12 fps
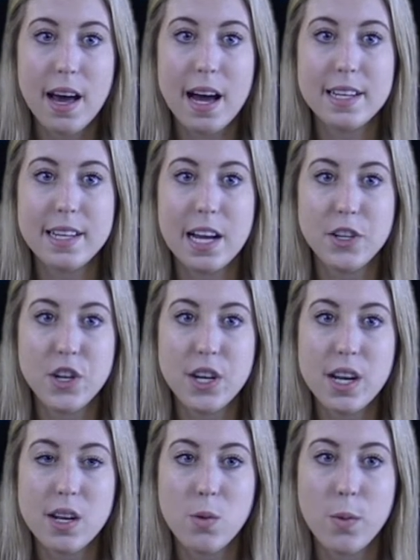Attention
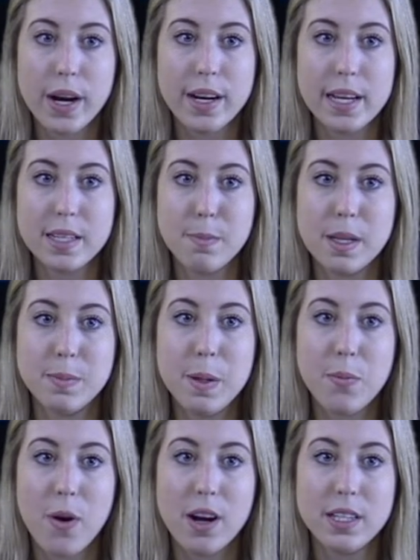and awareness must be
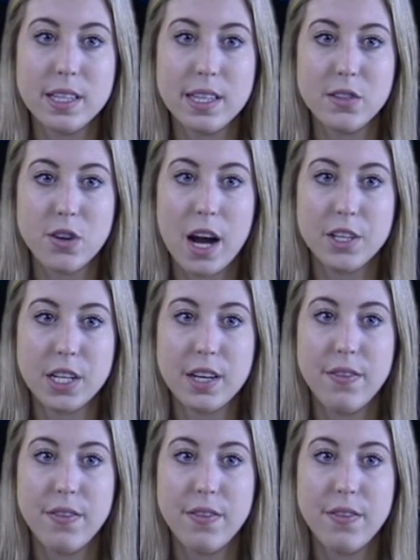brought to these tragic